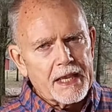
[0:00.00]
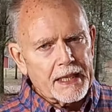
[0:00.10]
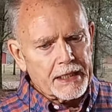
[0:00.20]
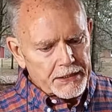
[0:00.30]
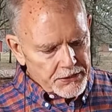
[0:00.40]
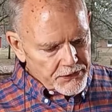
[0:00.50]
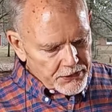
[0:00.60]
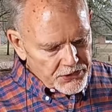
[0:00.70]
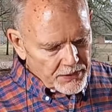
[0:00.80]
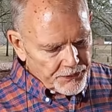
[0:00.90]
And
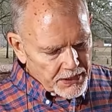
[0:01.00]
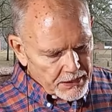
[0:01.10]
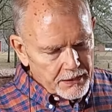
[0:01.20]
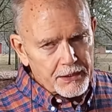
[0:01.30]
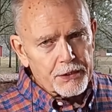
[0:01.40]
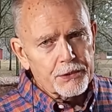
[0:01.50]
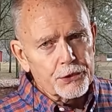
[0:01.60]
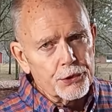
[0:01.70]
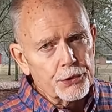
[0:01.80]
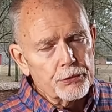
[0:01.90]
there's something
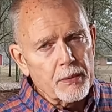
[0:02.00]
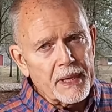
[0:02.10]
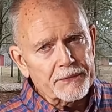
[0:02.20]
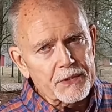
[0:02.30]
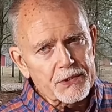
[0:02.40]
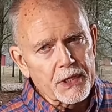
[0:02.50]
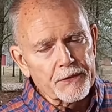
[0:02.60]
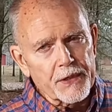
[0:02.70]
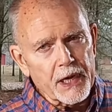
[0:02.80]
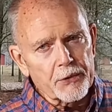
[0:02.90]
new about this
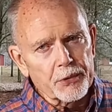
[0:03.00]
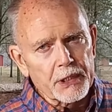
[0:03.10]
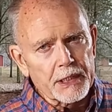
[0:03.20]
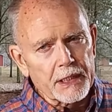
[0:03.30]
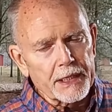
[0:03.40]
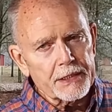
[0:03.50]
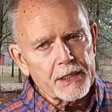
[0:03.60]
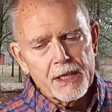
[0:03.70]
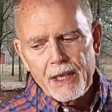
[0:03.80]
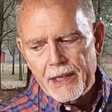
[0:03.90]
gun that I really like.
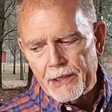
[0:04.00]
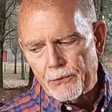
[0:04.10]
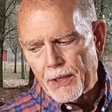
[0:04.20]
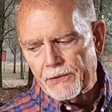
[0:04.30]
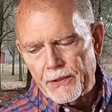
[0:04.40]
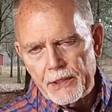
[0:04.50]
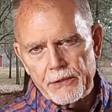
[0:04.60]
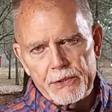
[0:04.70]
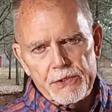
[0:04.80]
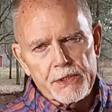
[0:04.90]
And right there
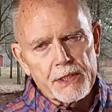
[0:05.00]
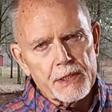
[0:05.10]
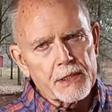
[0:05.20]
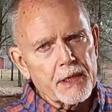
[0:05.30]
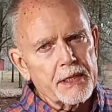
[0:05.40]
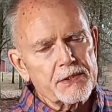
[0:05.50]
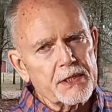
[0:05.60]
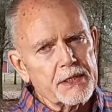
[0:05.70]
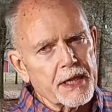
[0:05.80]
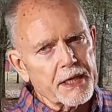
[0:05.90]
is the
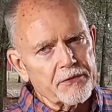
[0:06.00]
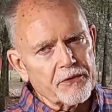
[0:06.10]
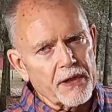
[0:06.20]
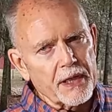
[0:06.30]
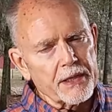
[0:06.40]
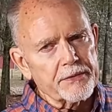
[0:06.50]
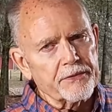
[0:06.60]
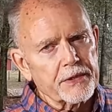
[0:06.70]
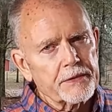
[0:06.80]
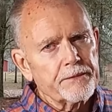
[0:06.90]

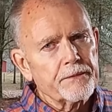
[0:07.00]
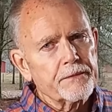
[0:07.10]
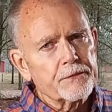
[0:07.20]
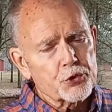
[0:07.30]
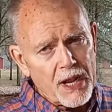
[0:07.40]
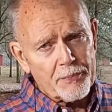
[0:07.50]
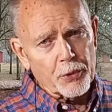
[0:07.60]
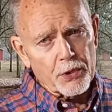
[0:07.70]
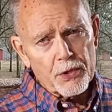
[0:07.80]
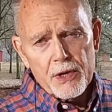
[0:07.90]
1895
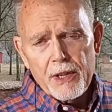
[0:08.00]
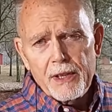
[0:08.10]
Trapper.